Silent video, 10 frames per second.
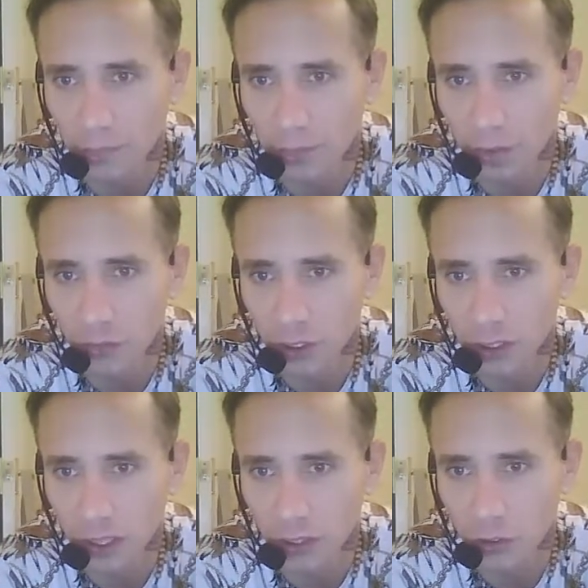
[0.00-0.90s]

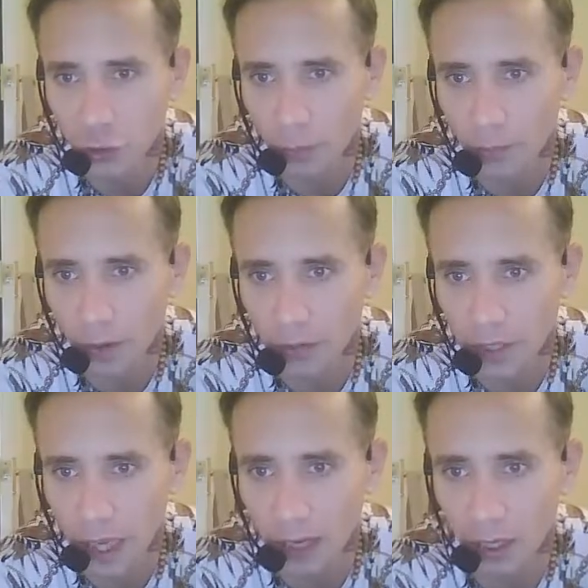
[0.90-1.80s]
5G, super fast
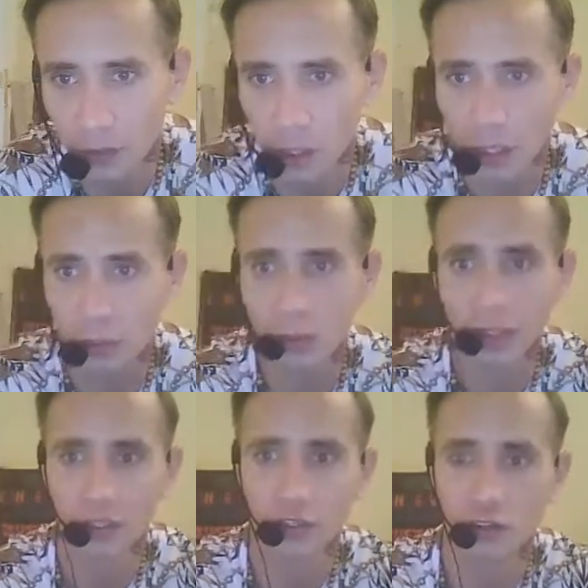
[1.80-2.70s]
download, high
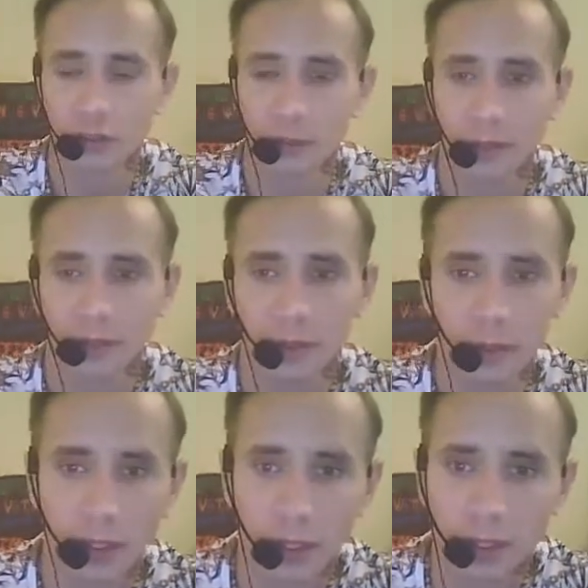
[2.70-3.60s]
quality streaming.
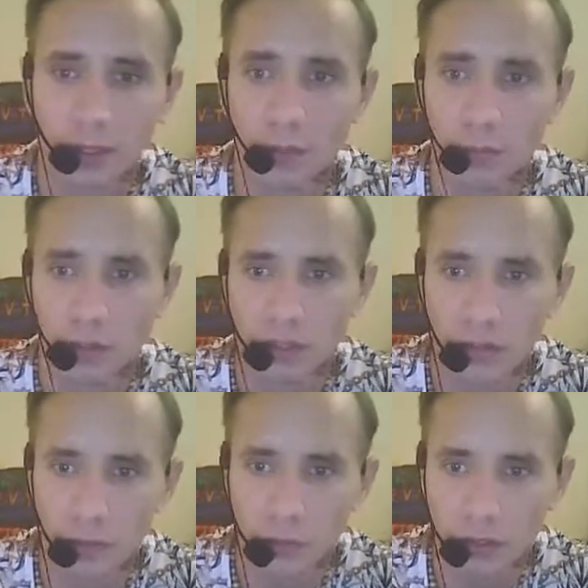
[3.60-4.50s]
Well, let's
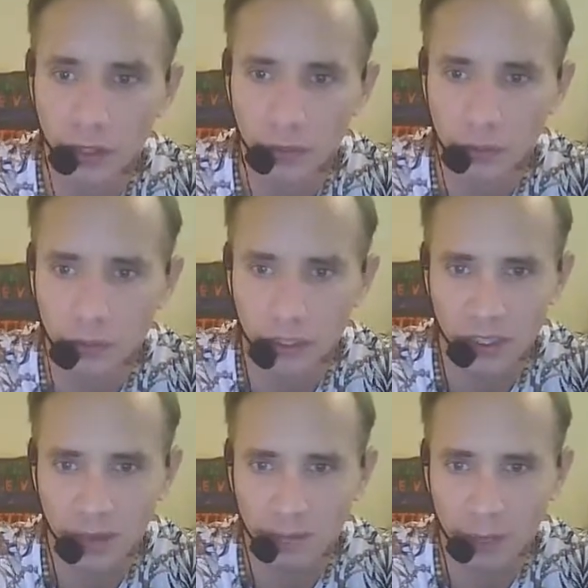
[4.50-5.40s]
view the deals.
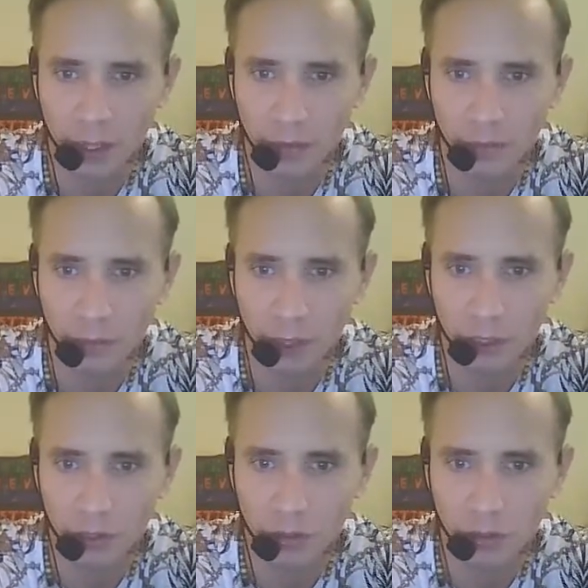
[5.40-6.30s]
It's not a front
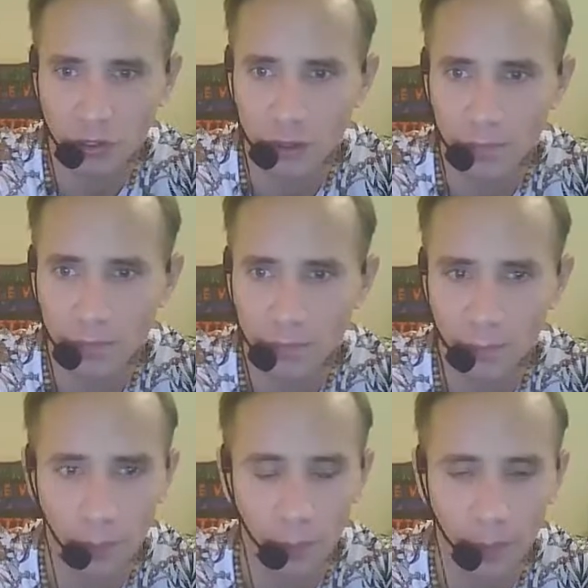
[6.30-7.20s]
cost of
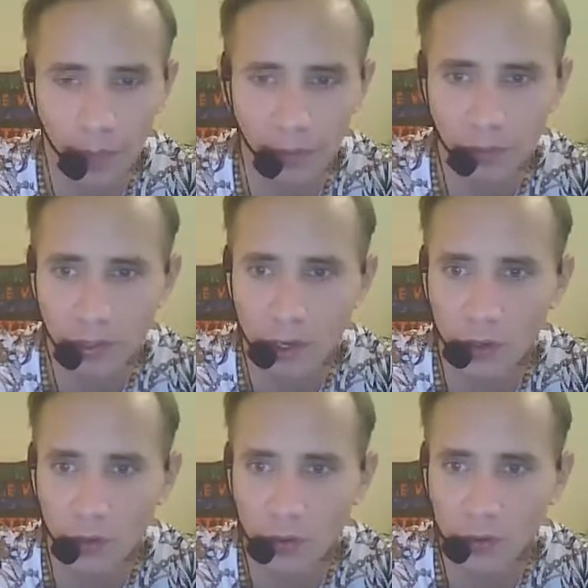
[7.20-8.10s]
£4.99
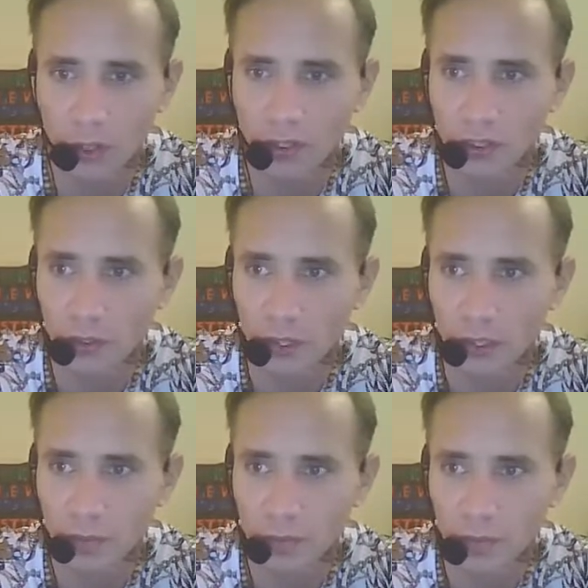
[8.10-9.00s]

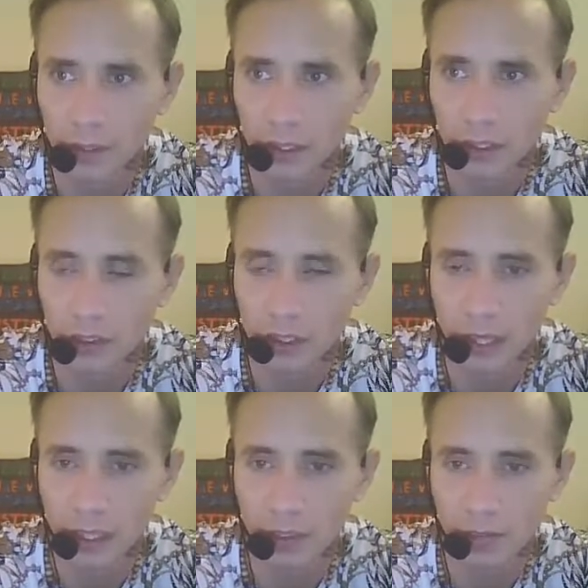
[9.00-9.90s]
to
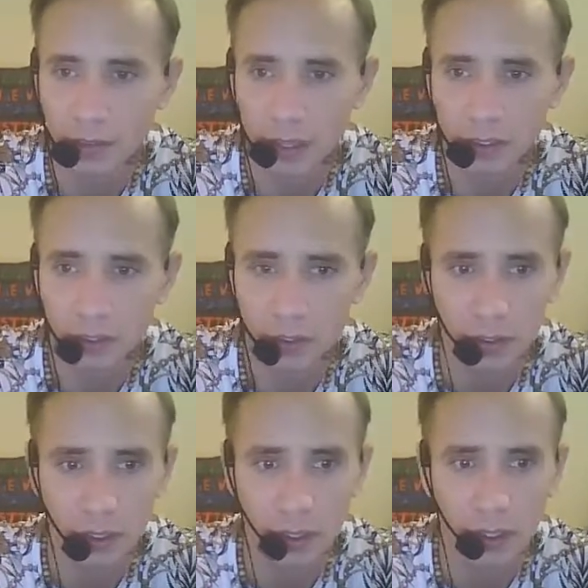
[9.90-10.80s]
get the
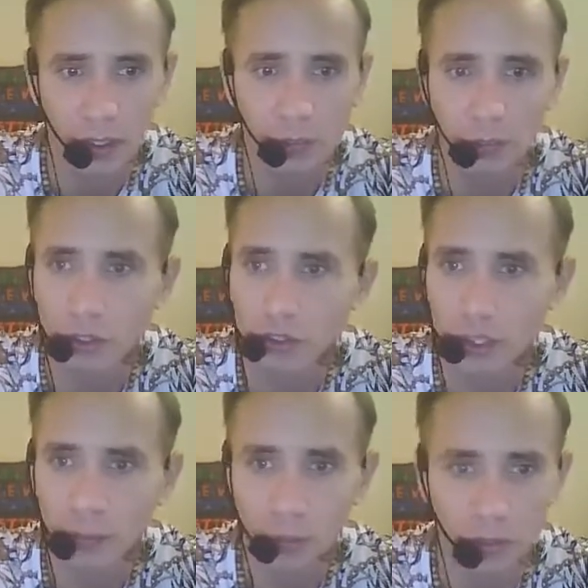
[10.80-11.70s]
device. We'll
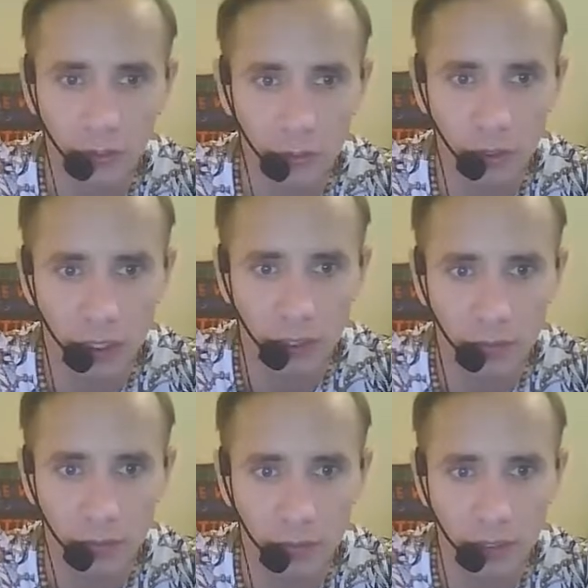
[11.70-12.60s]
check what deals they
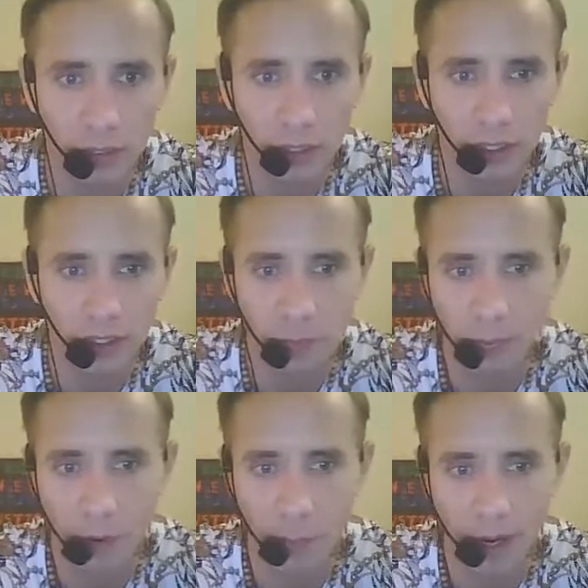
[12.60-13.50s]
do. There's a
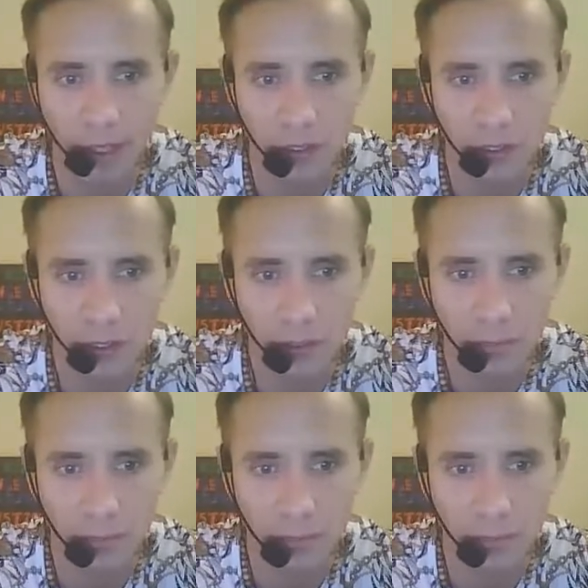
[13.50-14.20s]
Pro Max